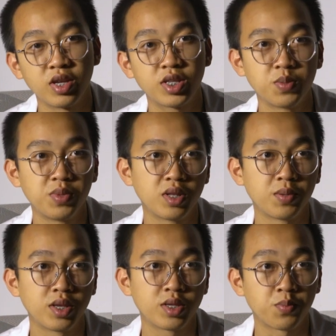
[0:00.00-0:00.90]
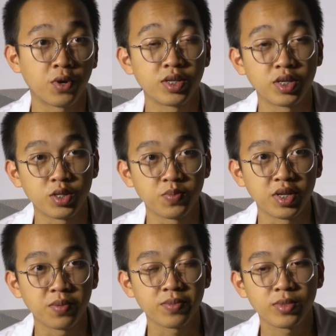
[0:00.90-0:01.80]
it's a bit surprising to
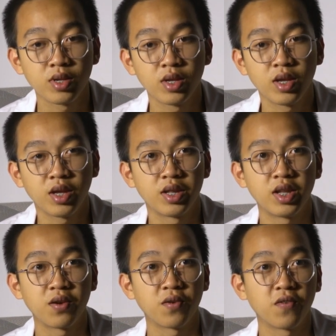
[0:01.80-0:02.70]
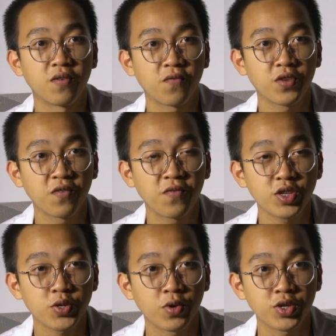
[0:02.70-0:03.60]
me. Now, for the
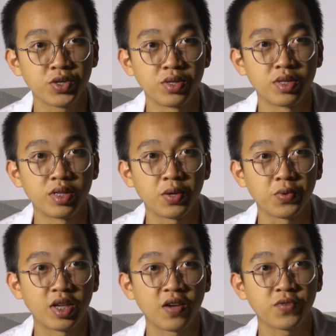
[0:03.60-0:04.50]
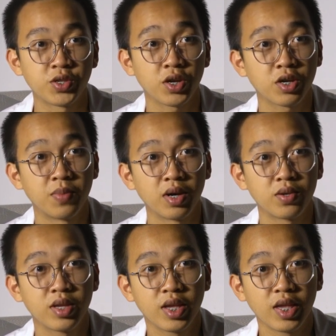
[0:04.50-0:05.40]
first question that we have to talk about,